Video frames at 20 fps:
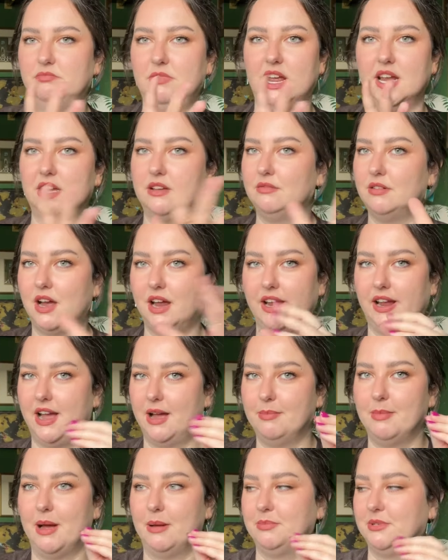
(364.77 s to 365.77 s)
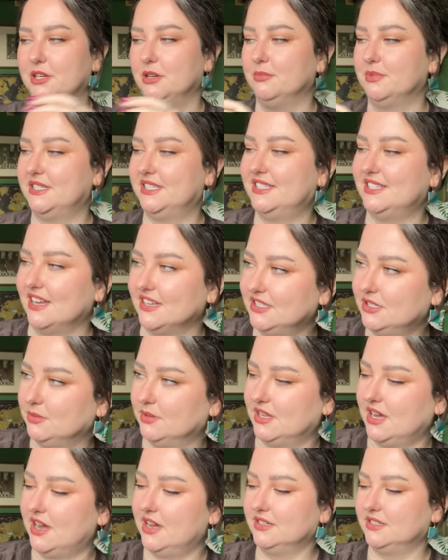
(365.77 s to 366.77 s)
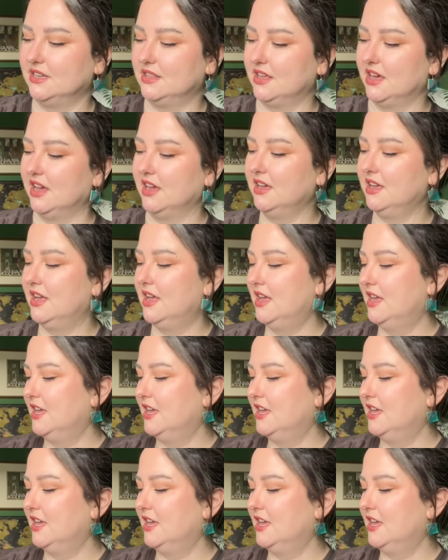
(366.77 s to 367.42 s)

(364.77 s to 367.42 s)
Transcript: Like, I'm absolutely obsessed with that as a thing.